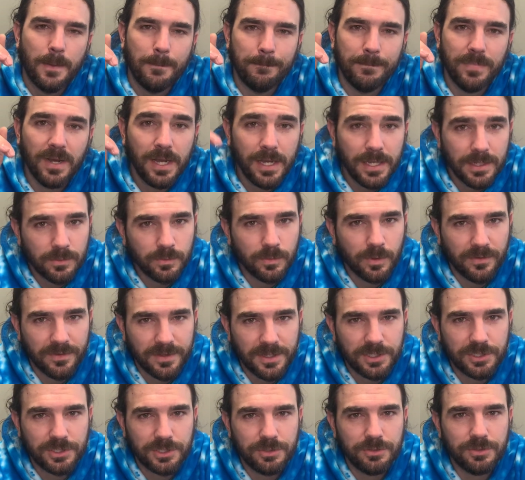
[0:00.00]
But one of
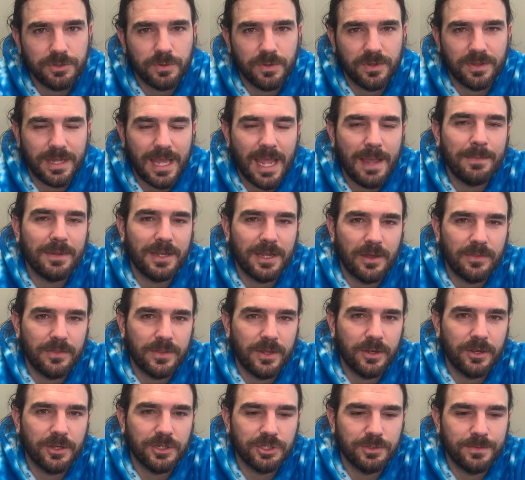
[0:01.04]
the issues with camping out
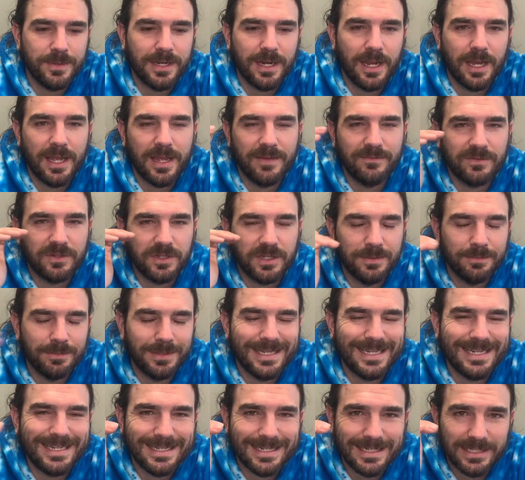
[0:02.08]
there is you may not have
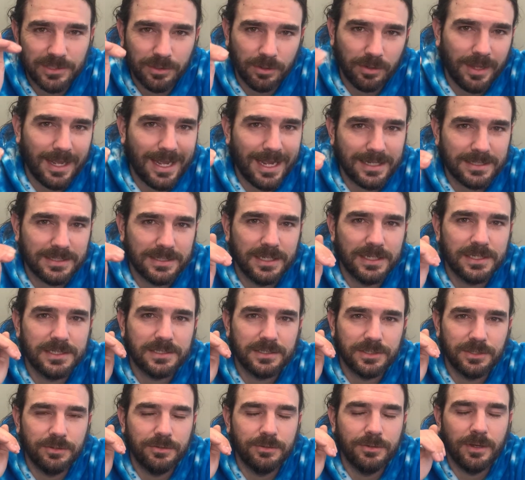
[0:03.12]
complete and total access
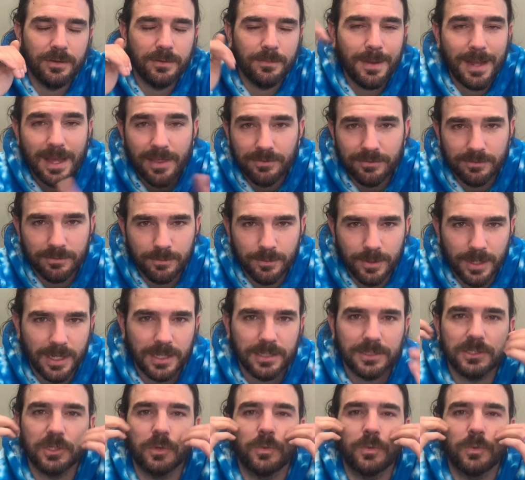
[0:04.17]
to a bathroom, right?